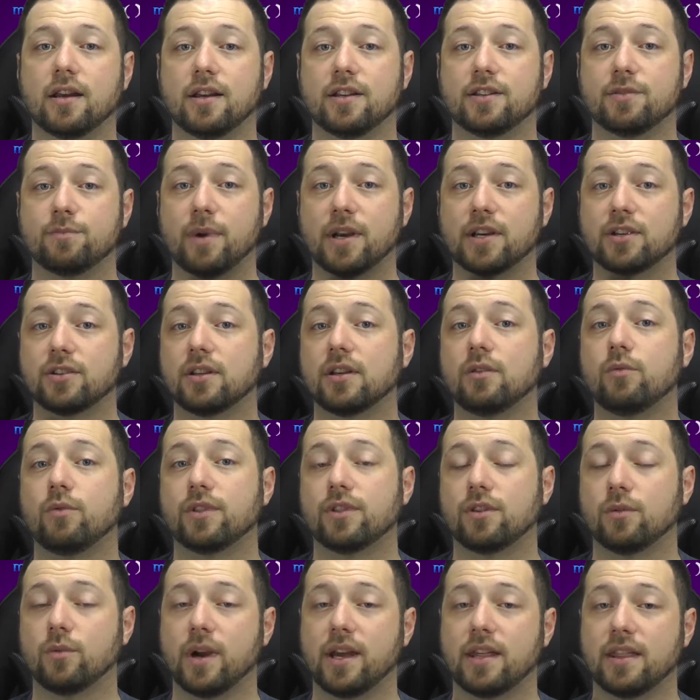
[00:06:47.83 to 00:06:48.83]
especially
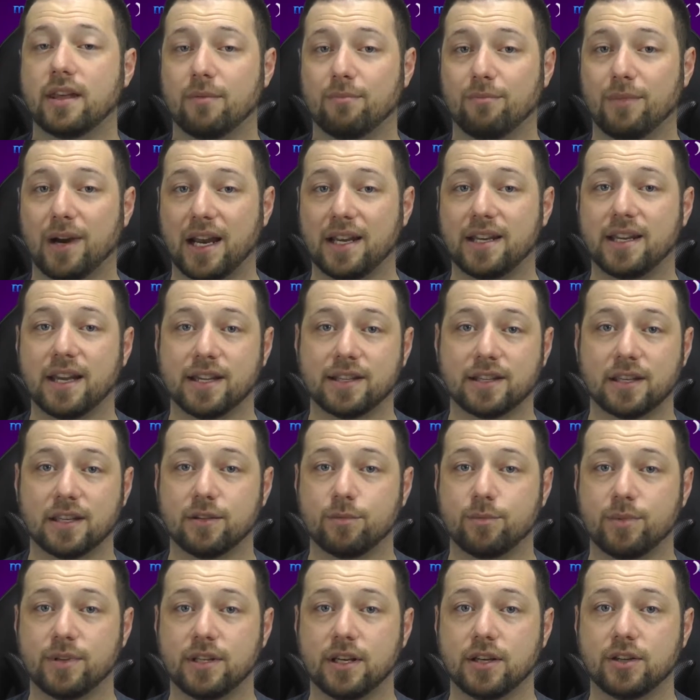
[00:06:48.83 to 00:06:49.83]
with the way that my desk is
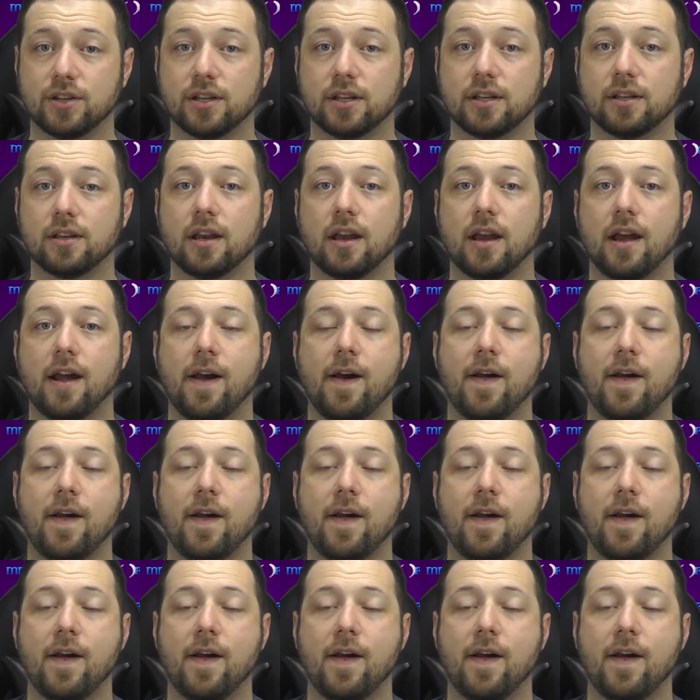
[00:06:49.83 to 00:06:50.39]
positioned,